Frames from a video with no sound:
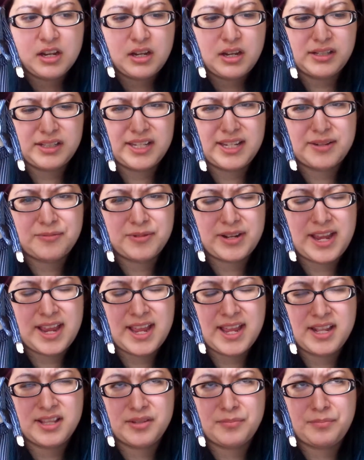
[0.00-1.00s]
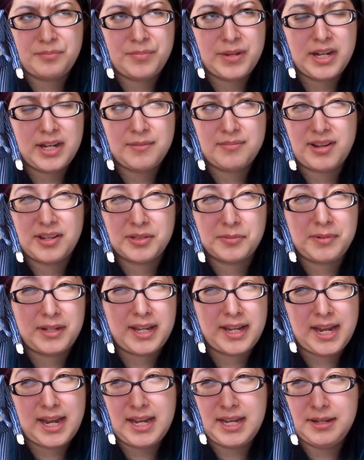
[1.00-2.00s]
I think it would end the bidding price would be
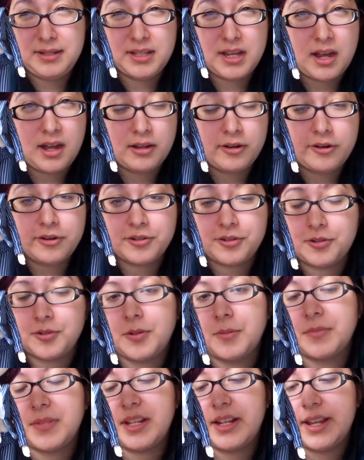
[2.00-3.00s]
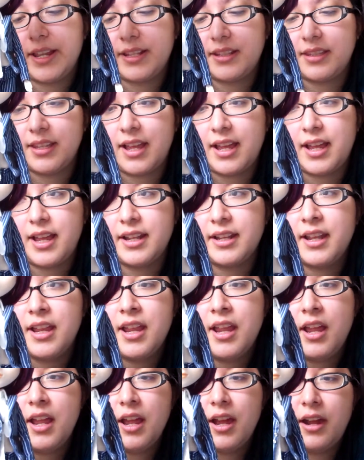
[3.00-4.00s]
like $80 or something like that
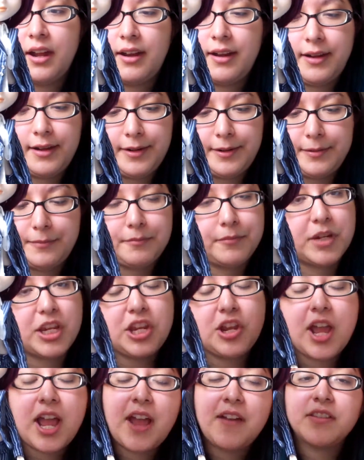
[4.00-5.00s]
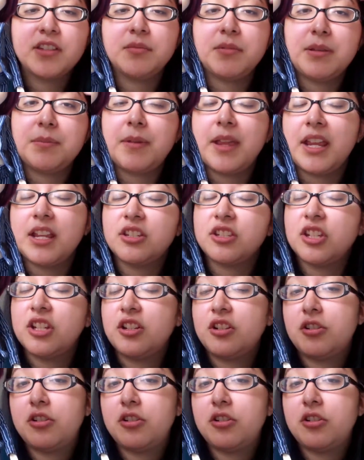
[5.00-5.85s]
um, but you have to be patient.